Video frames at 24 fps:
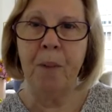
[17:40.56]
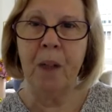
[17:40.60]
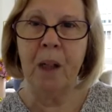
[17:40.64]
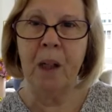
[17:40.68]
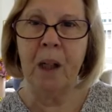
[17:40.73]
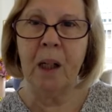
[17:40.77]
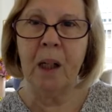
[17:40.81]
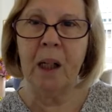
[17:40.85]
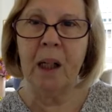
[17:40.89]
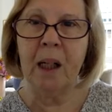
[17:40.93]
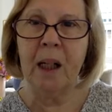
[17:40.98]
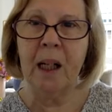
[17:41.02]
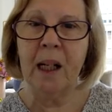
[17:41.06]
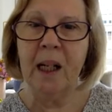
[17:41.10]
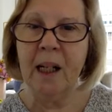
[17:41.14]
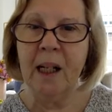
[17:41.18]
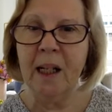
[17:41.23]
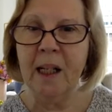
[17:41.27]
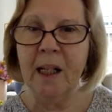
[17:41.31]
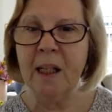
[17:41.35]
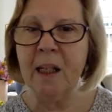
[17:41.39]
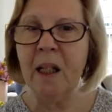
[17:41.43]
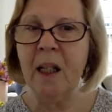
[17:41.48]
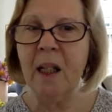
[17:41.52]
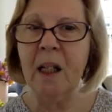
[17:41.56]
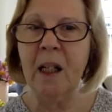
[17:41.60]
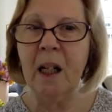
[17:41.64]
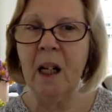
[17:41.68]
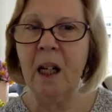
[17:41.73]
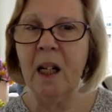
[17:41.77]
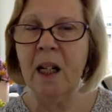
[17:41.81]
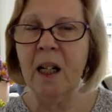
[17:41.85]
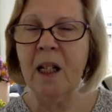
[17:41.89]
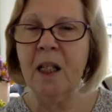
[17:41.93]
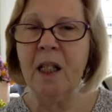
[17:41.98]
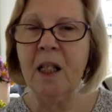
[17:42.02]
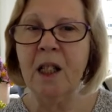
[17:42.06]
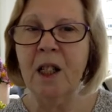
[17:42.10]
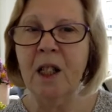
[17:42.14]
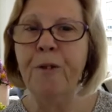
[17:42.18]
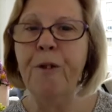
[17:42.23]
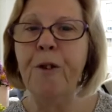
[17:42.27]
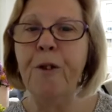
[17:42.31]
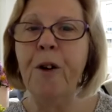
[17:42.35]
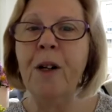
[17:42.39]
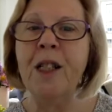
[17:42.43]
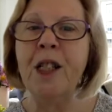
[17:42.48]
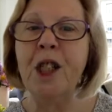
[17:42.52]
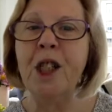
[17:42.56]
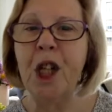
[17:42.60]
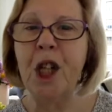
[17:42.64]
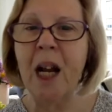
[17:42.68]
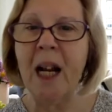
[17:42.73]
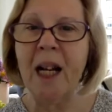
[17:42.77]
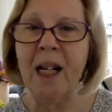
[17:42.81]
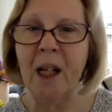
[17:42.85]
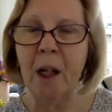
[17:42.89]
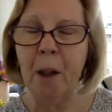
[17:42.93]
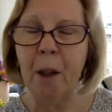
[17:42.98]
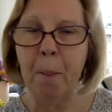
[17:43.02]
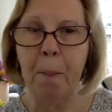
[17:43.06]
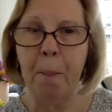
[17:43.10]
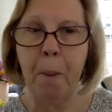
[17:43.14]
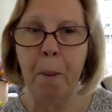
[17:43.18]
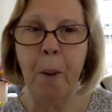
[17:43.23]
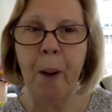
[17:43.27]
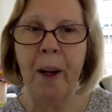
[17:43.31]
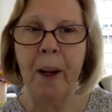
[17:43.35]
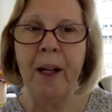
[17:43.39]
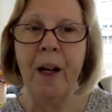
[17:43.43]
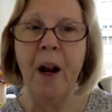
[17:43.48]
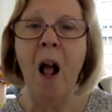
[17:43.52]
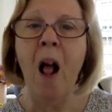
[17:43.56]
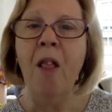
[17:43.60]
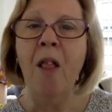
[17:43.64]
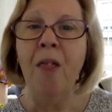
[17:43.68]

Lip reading: it is a differentiating point